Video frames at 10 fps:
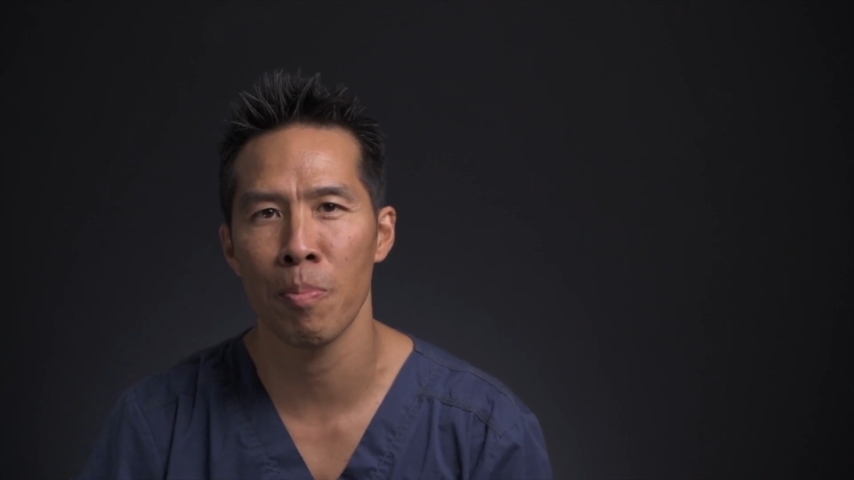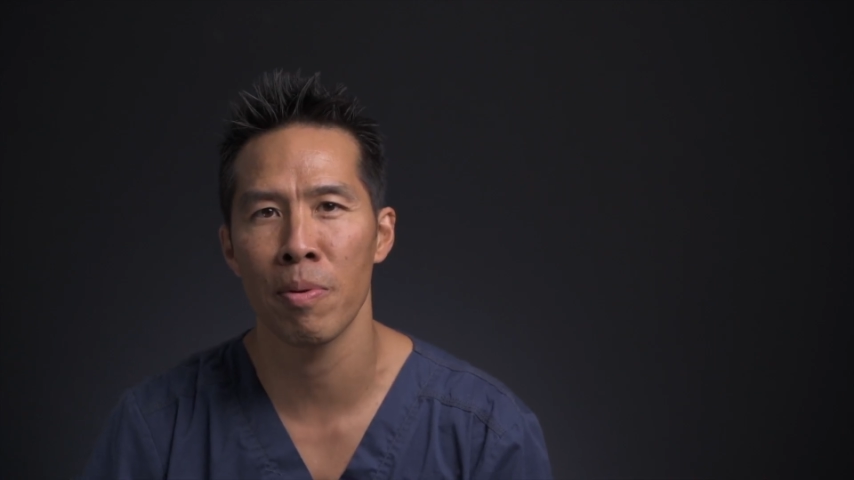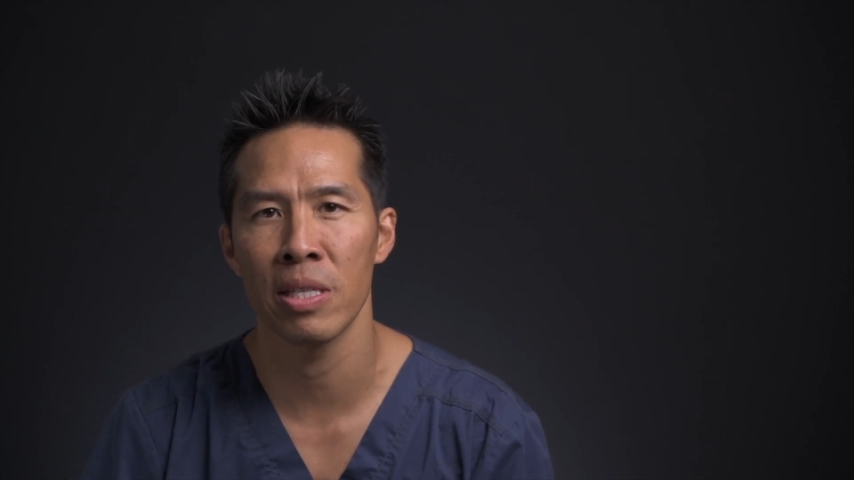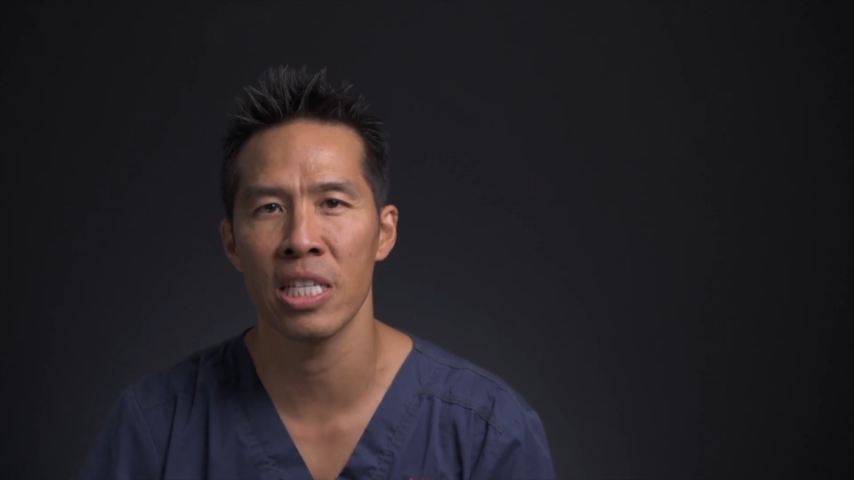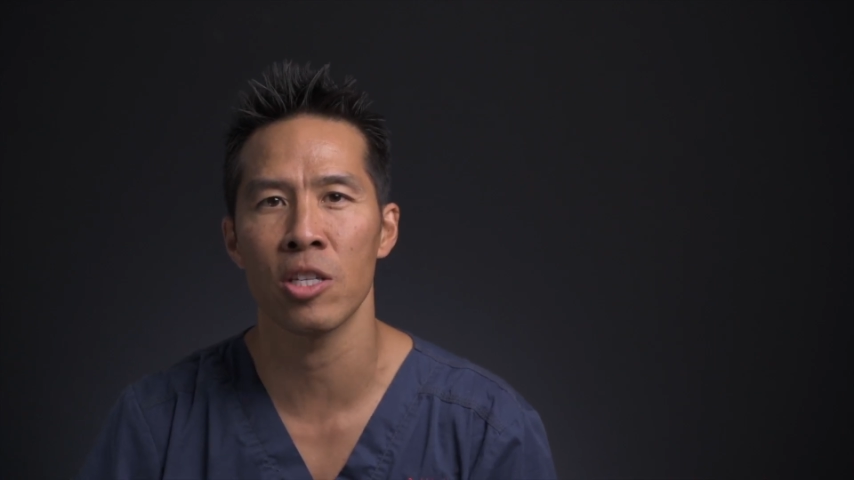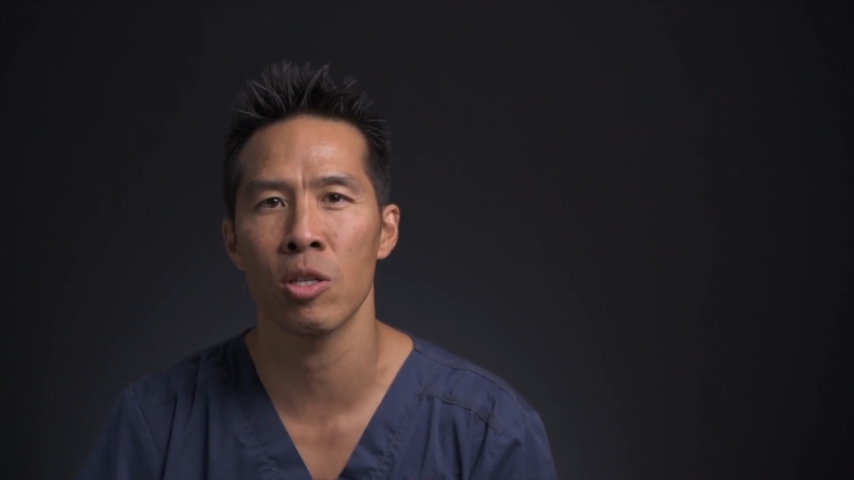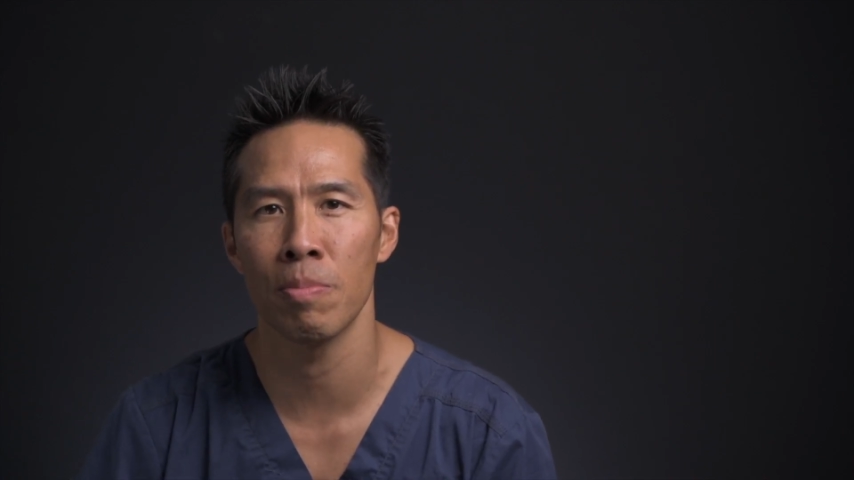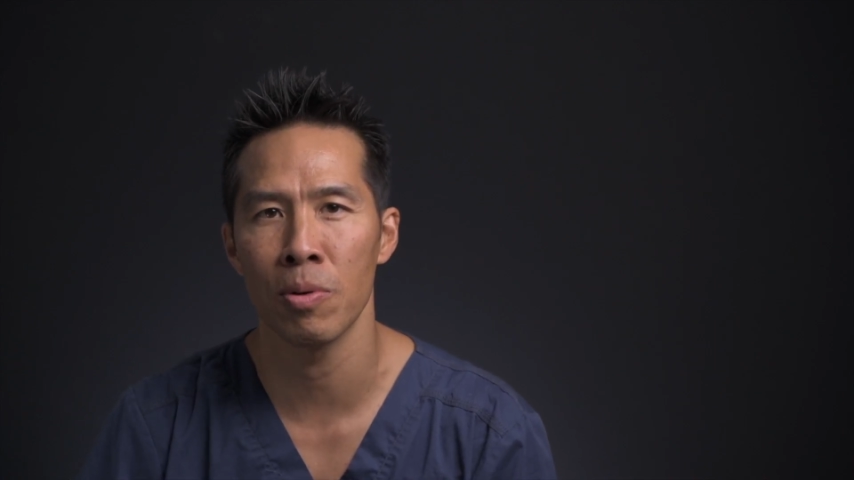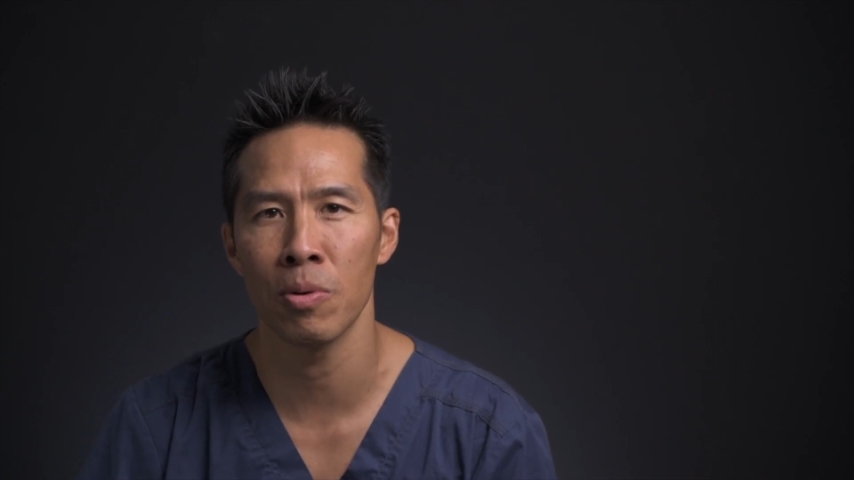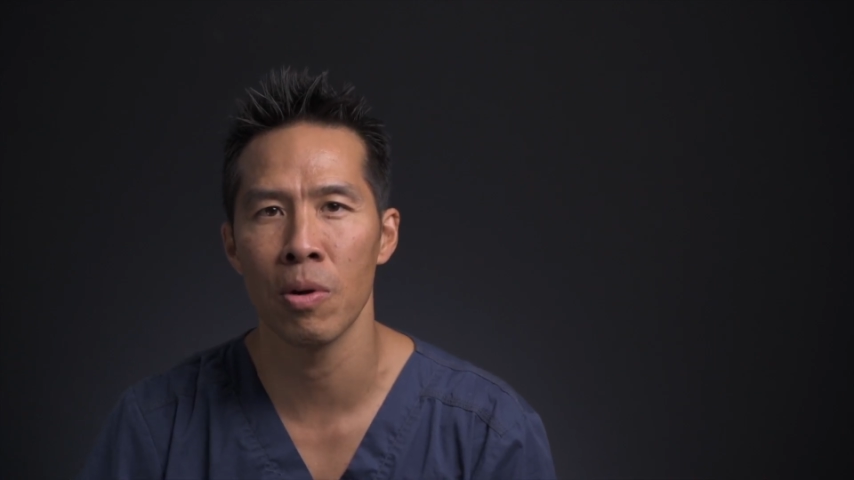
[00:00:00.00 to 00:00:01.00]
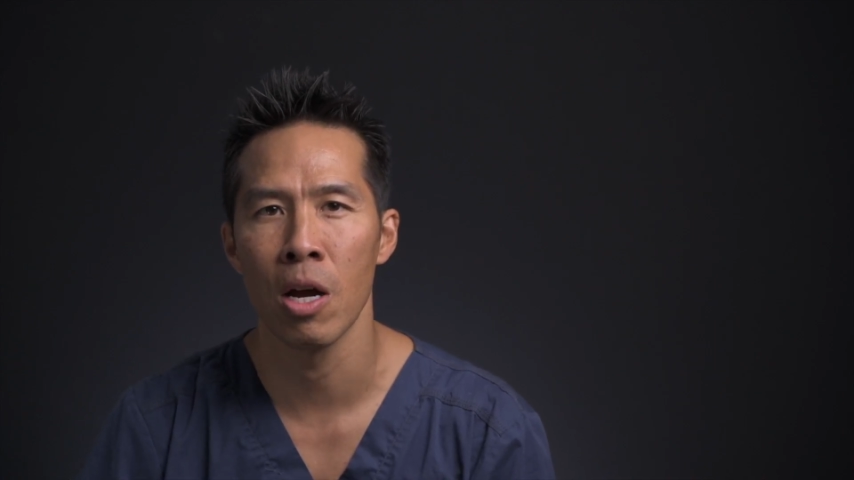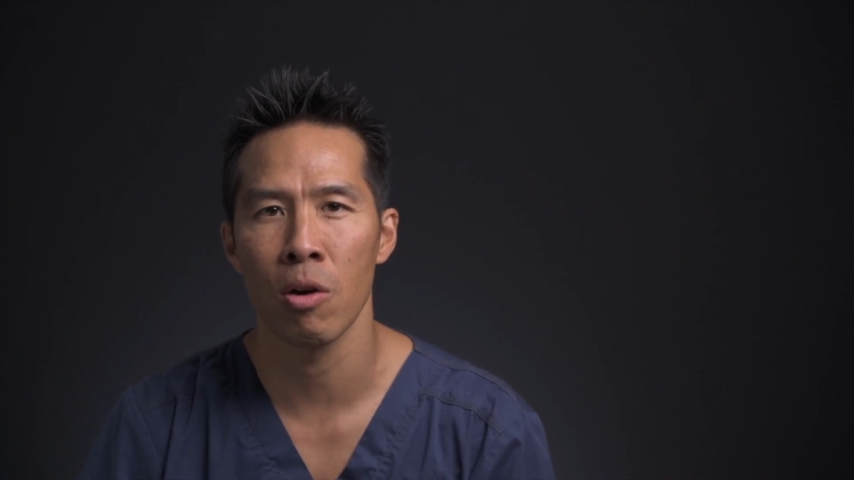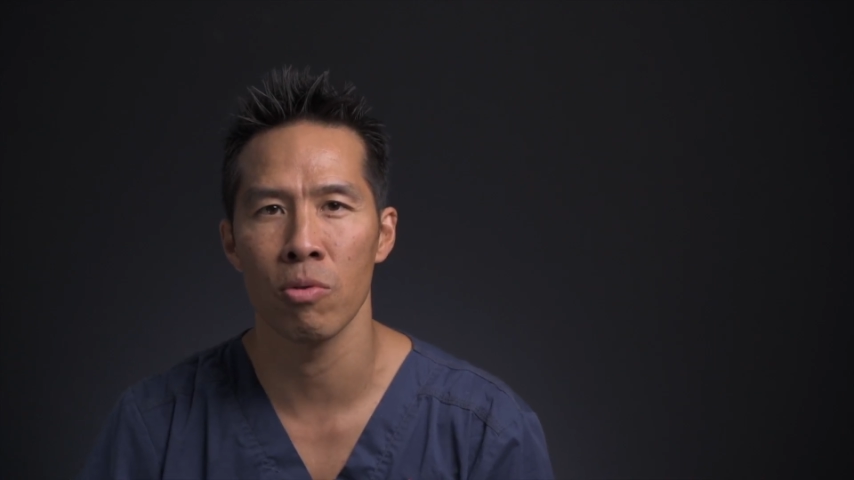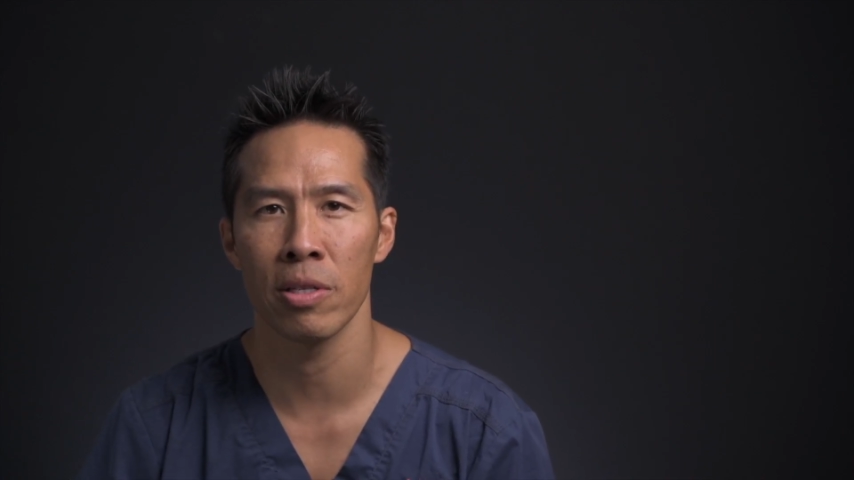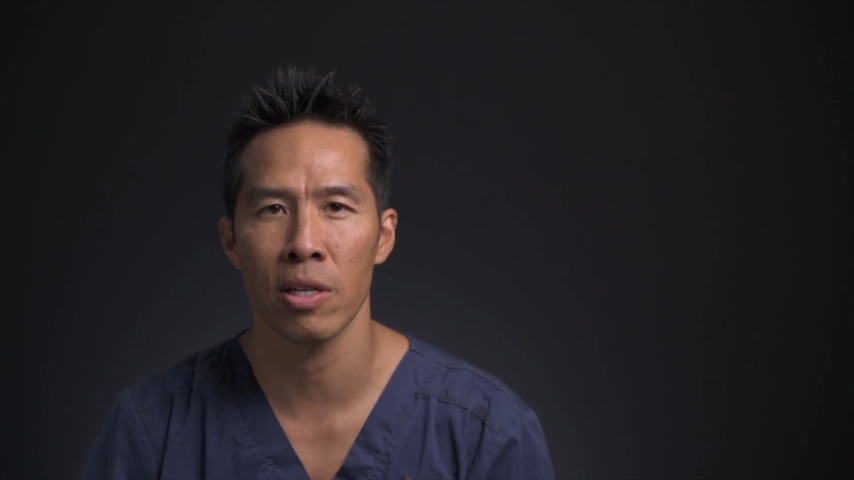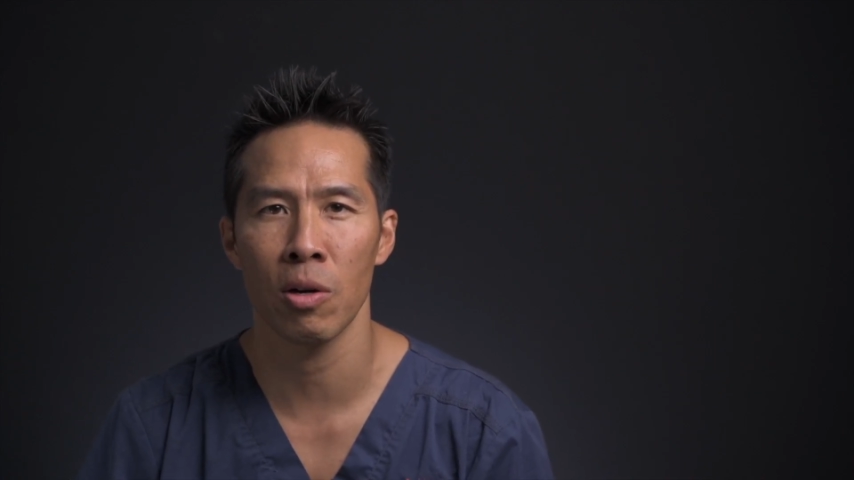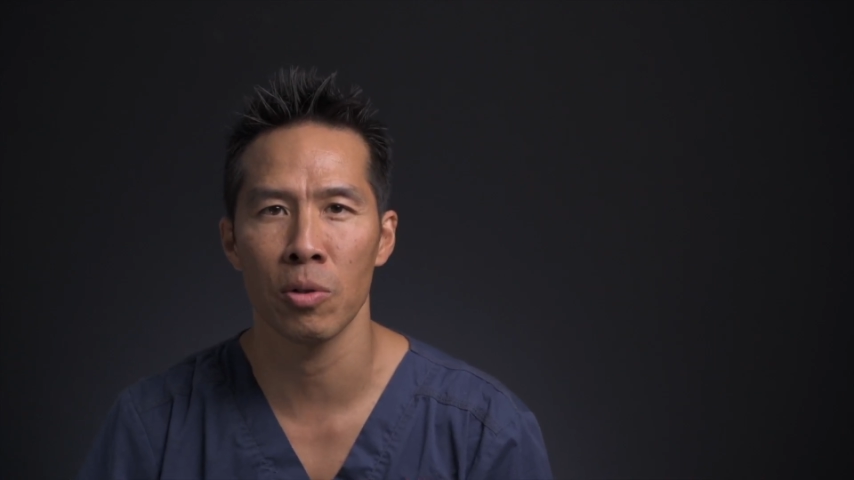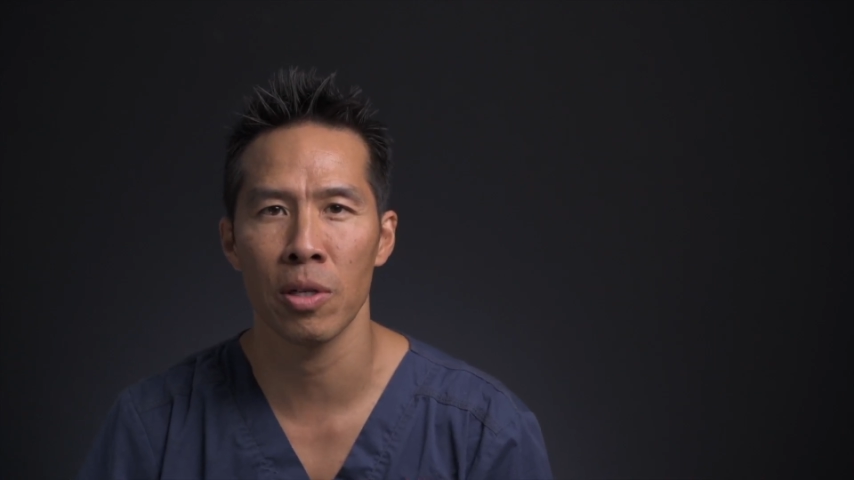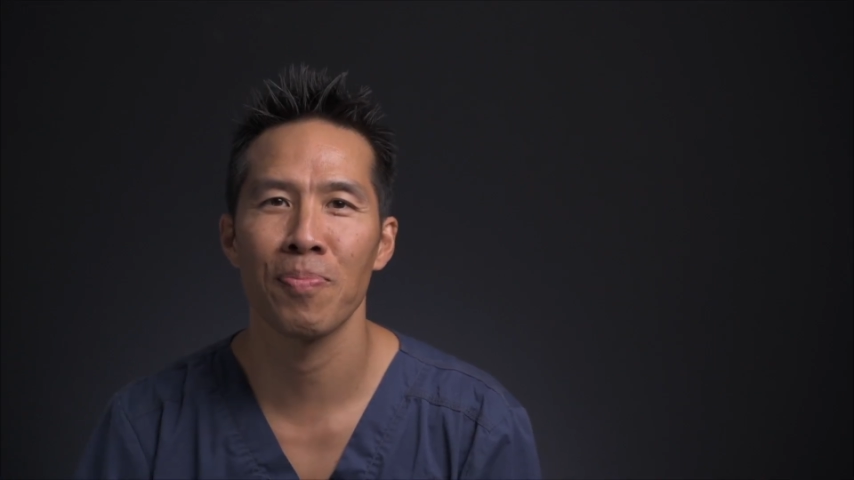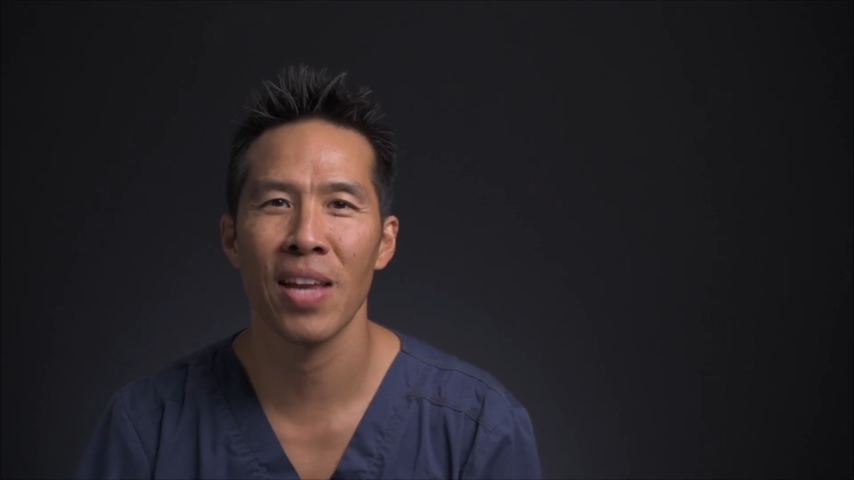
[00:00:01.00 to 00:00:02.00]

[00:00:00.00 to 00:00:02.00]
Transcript: predictable result.